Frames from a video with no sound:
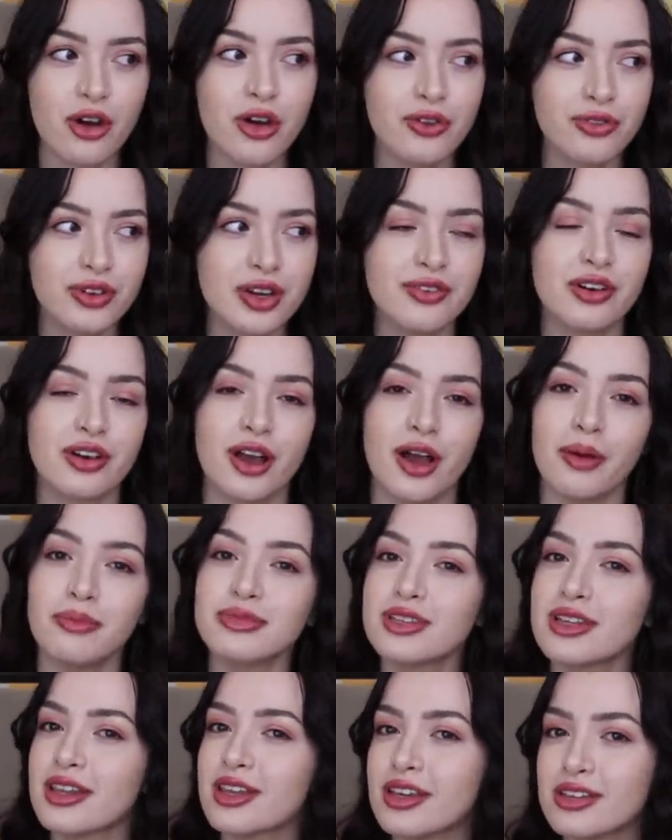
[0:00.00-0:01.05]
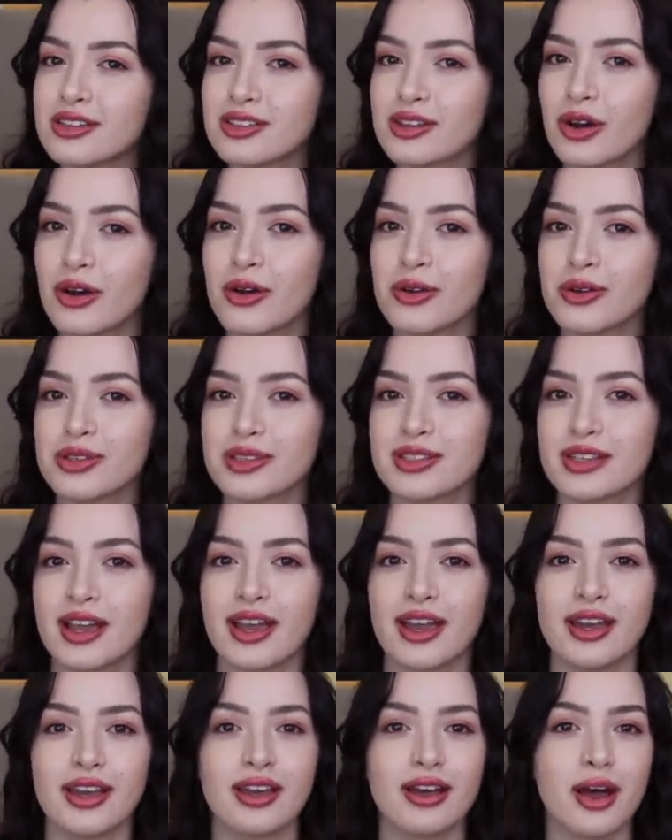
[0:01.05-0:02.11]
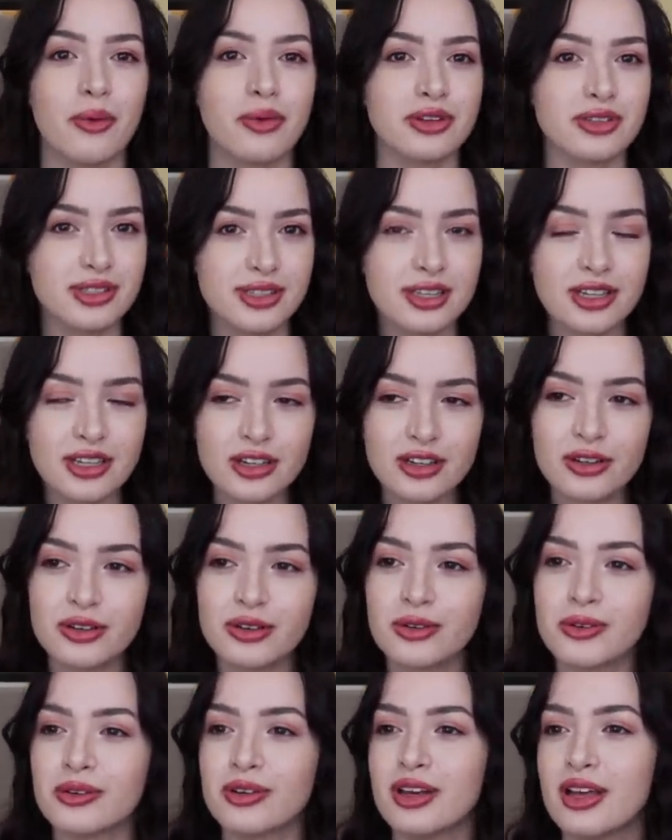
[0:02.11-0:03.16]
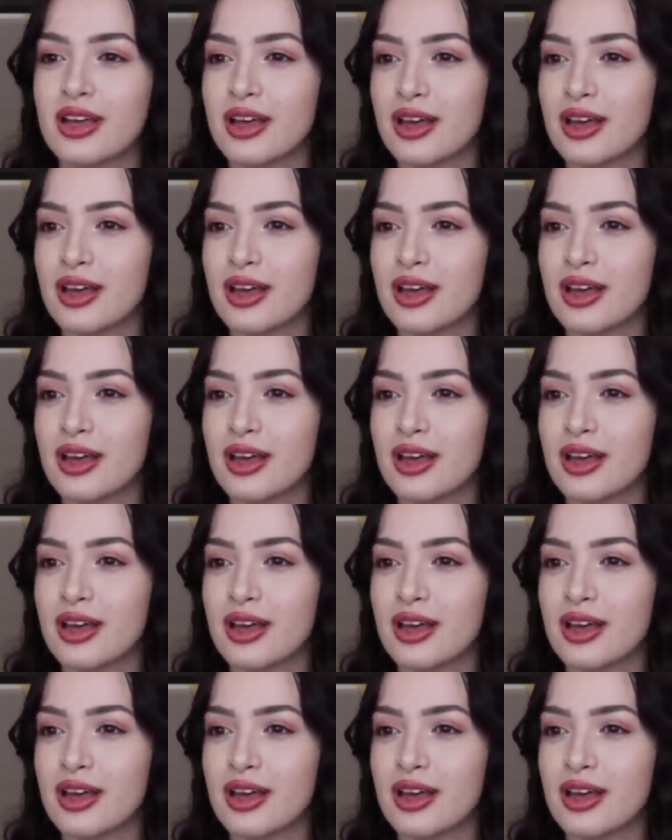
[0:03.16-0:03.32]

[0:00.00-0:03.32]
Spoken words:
oh, if you ever come to the East Coast, like, I wanna see you,